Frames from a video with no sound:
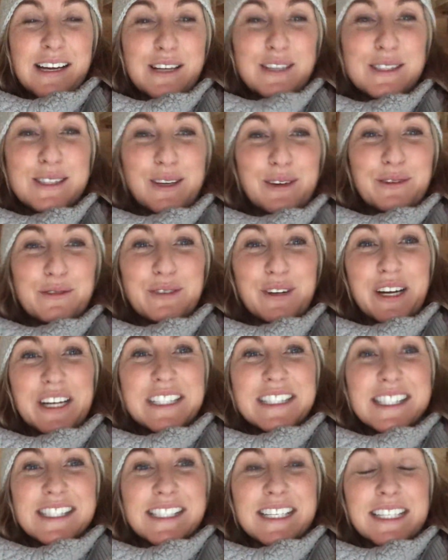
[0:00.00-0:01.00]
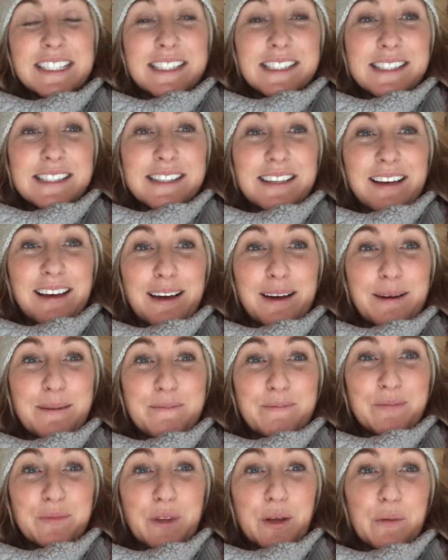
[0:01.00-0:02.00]
So for instance,
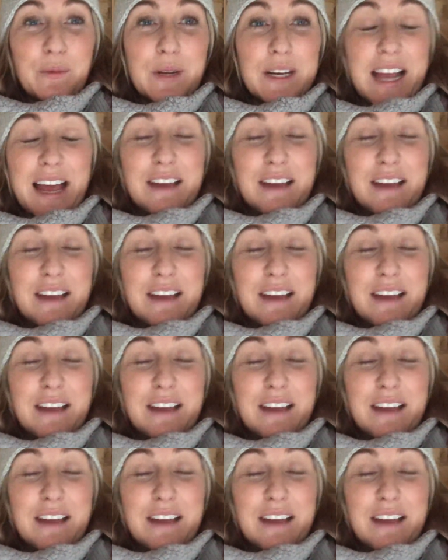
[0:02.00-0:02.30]
when